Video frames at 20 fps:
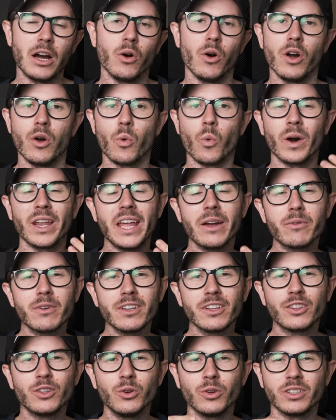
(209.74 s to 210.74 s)
Now, whenever
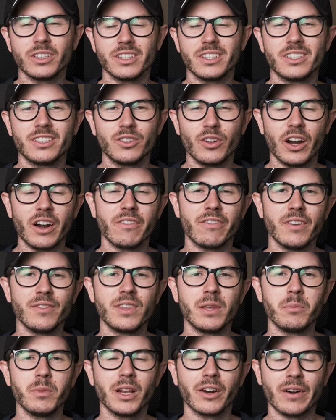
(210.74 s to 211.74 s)
I took this
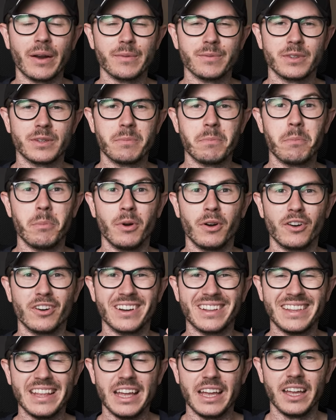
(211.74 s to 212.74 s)
250 milligrams per
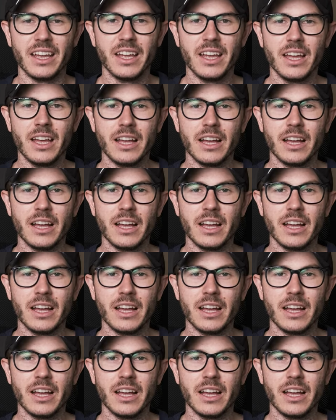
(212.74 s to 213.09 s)
day,